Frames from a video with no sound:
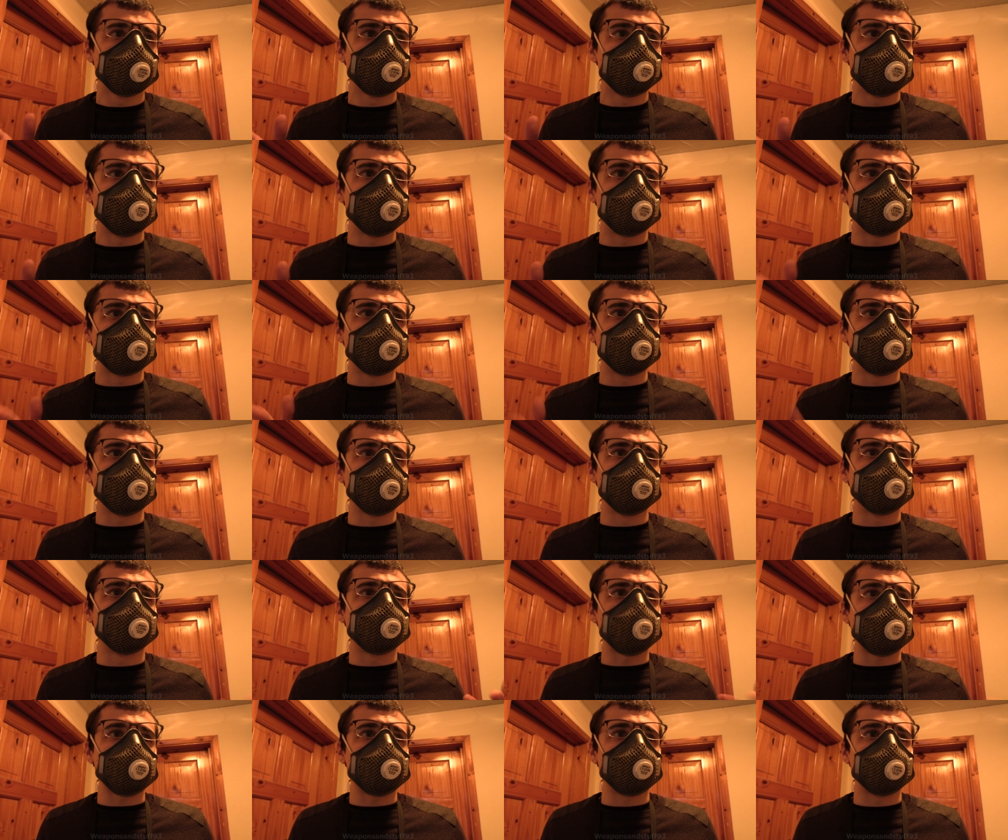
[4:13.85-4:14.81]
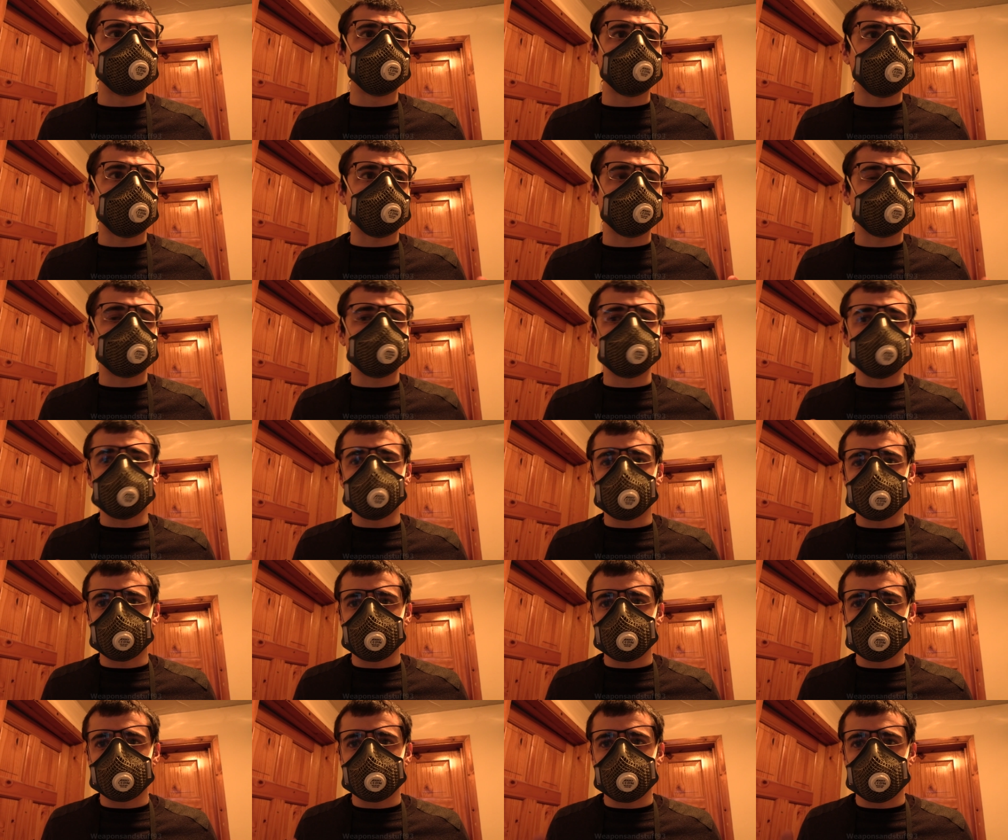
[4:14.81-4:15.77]
you can do a vapour test of
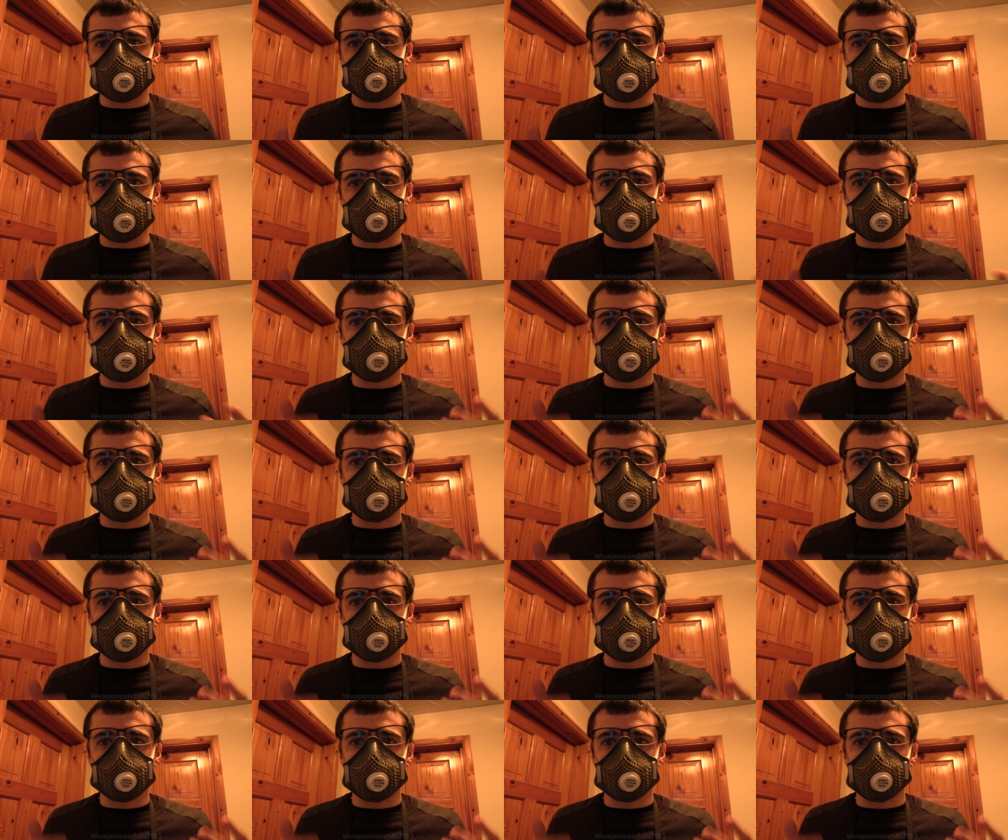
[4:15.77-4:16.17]
something like banana oil.